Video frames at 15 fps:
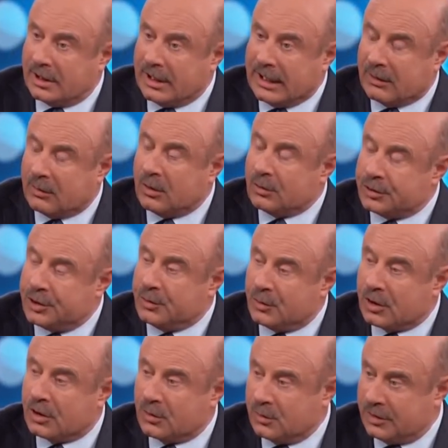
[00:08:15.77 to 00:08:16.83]
how old you
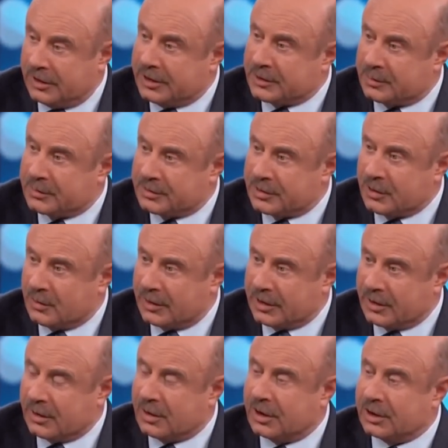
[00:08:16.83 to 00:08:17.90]
were when this was
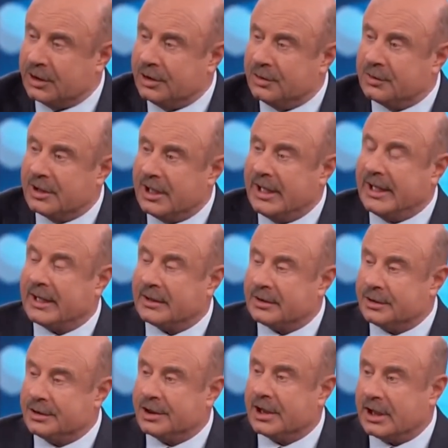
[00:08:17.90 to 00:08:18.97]
going on. You can't
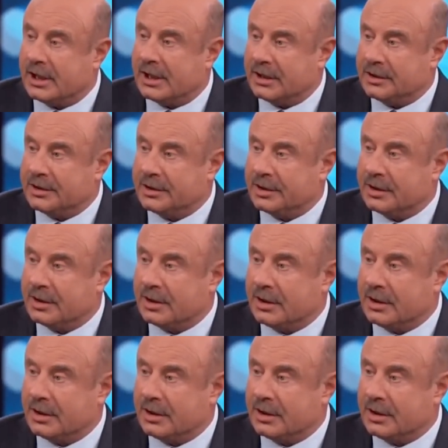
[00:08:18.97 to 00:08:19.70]
judge